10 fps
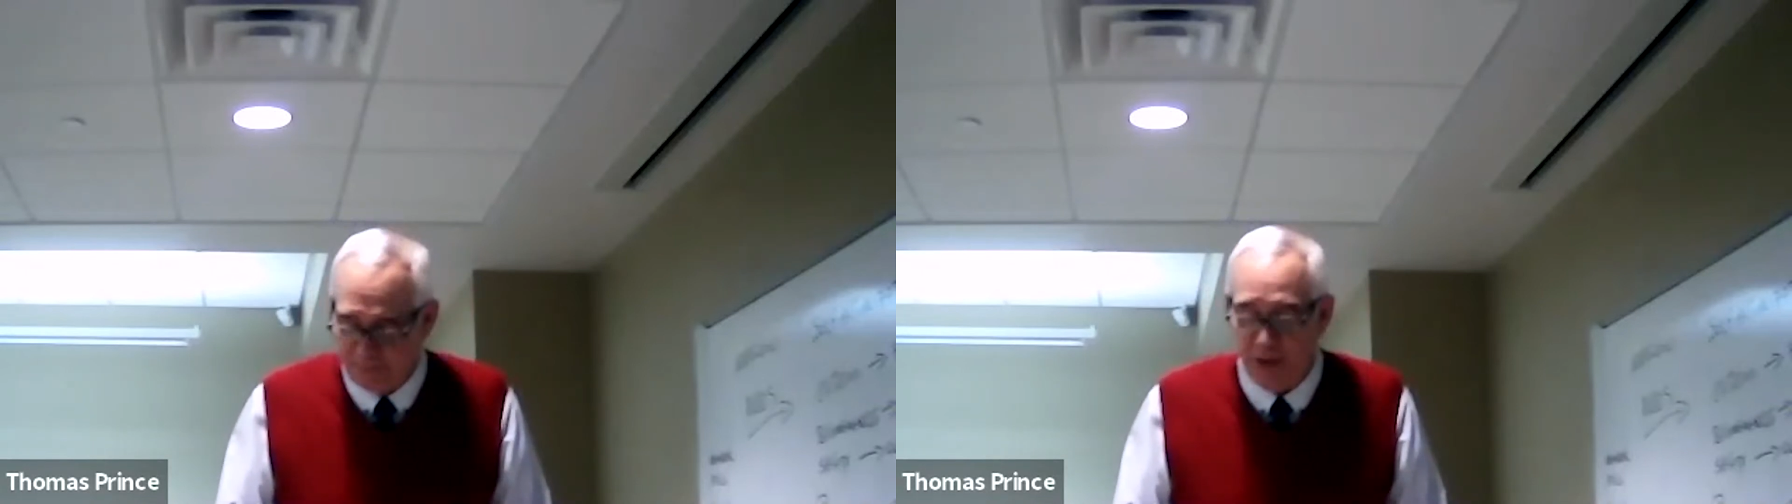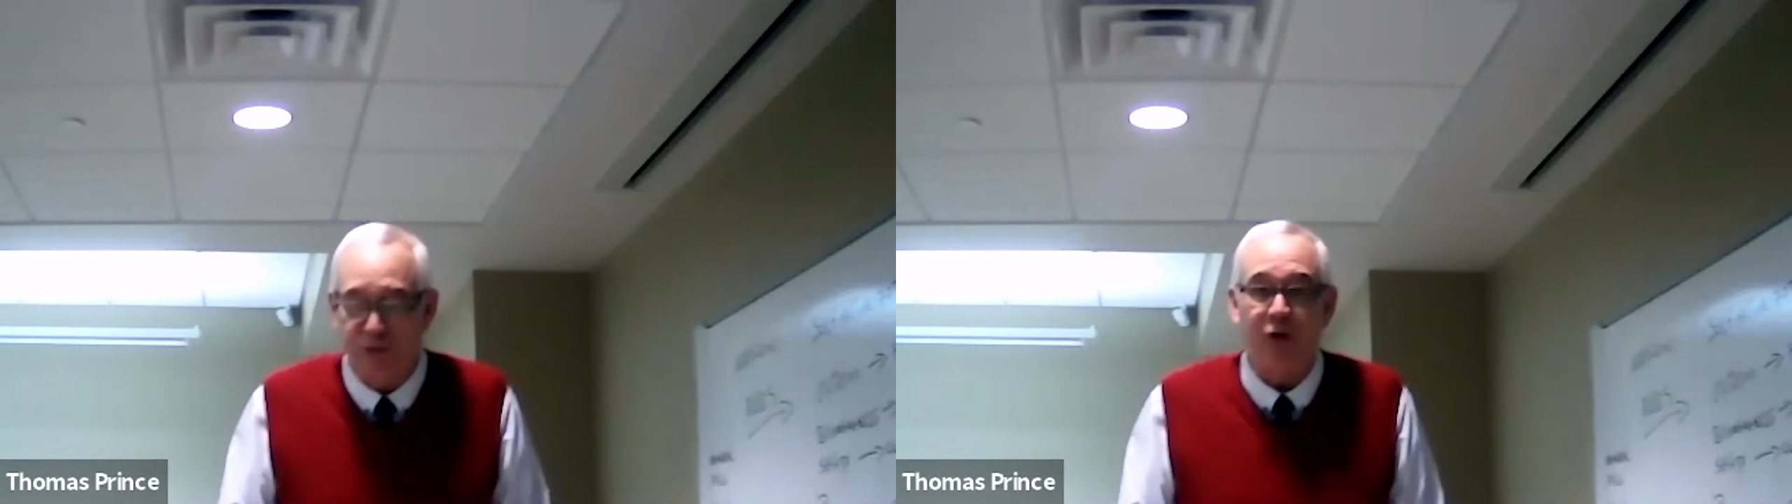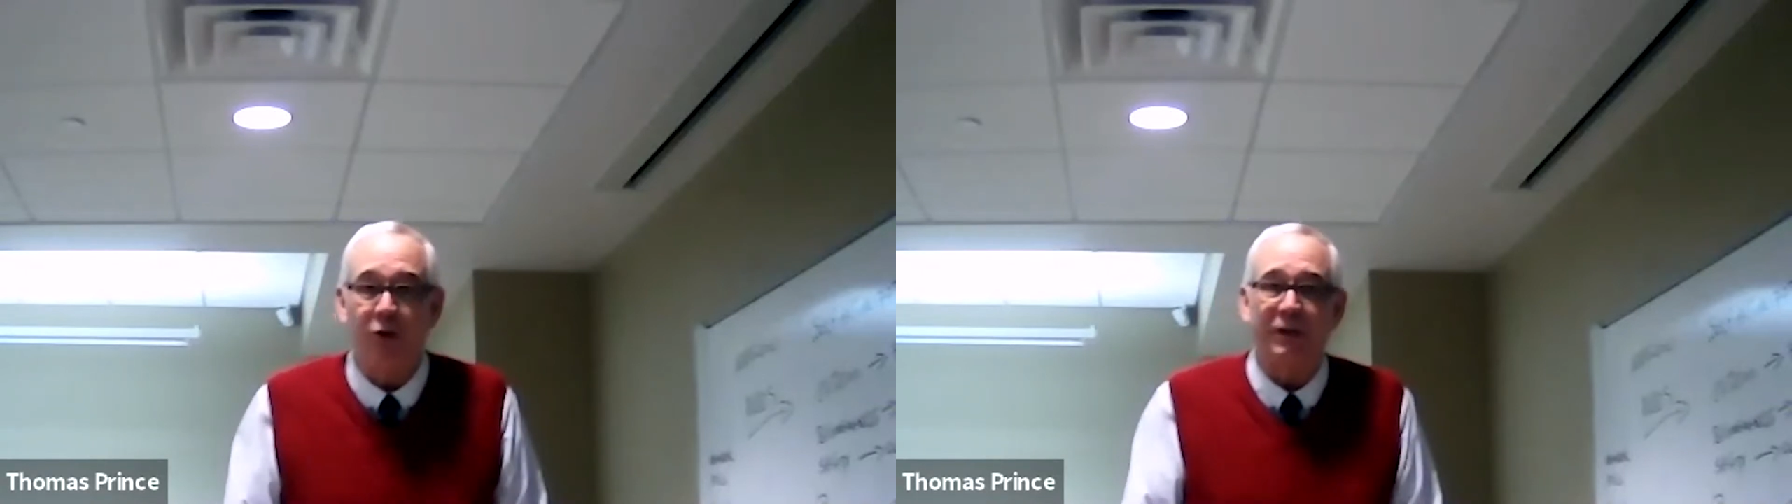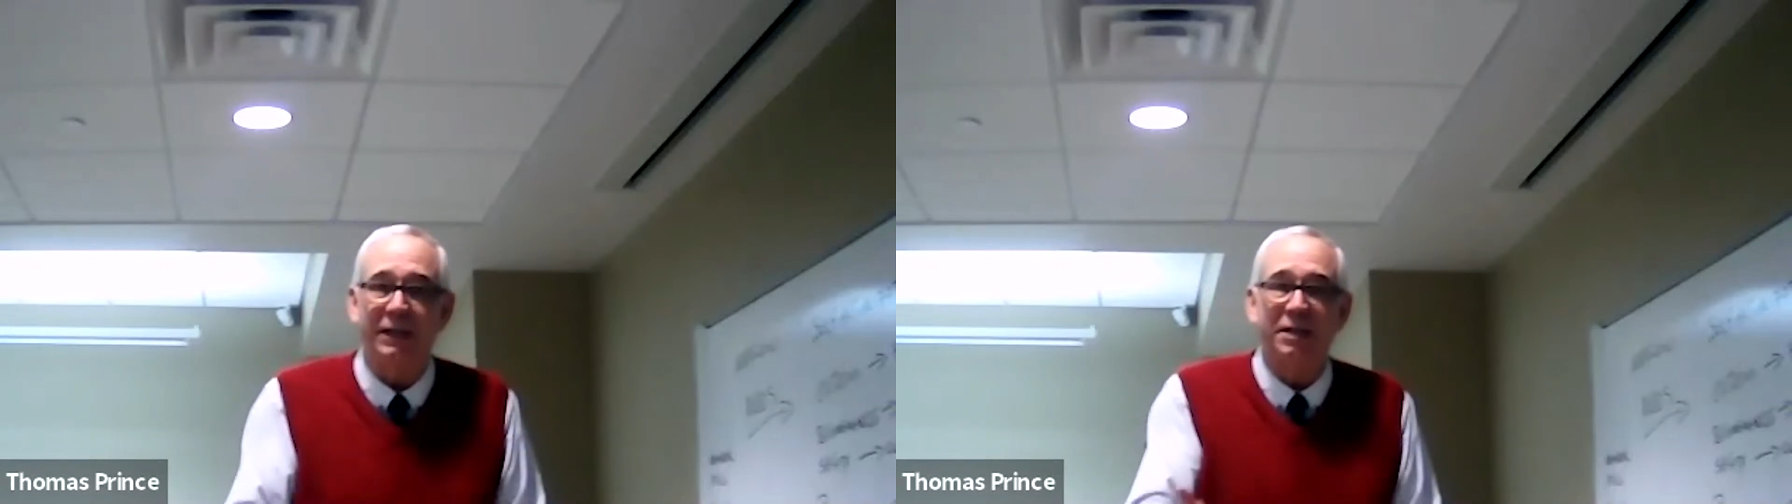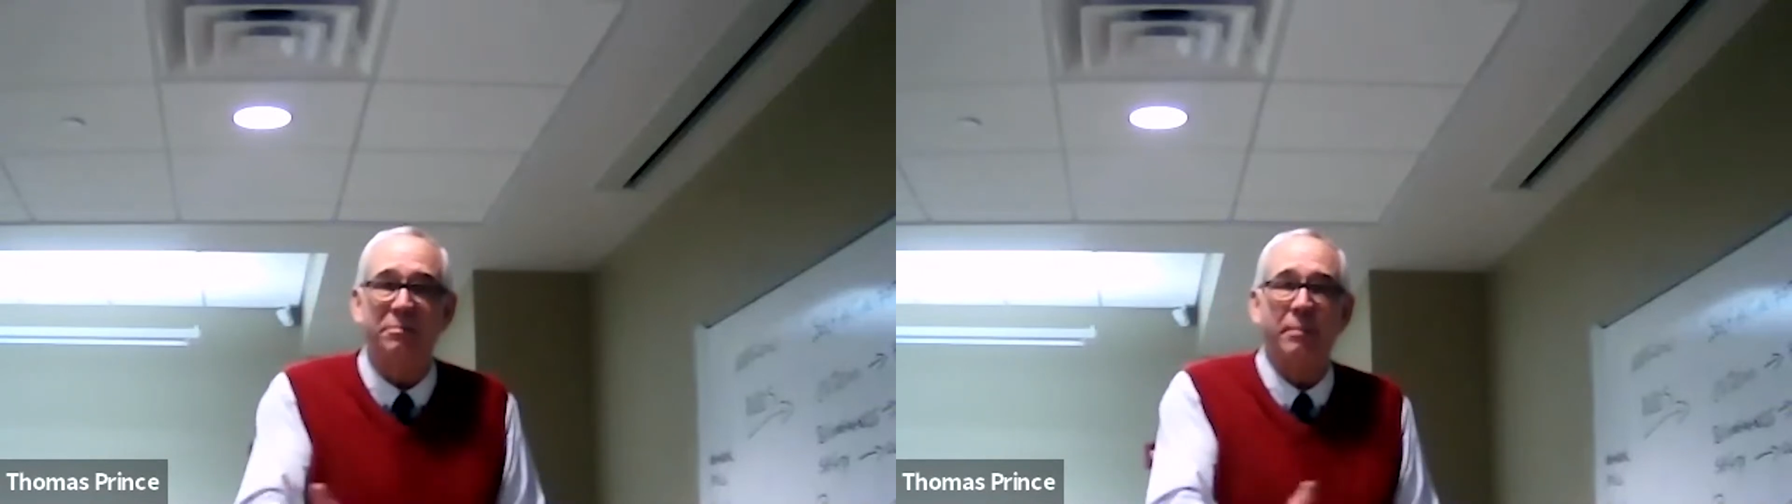A joke that
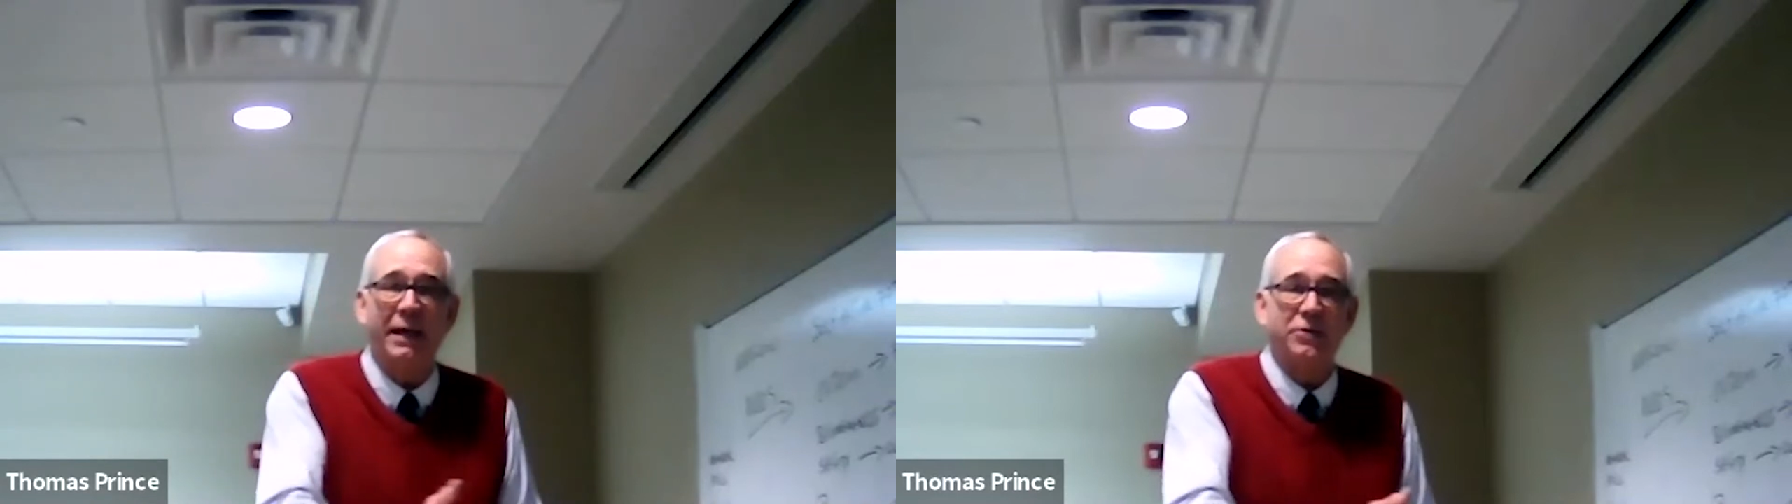didn't make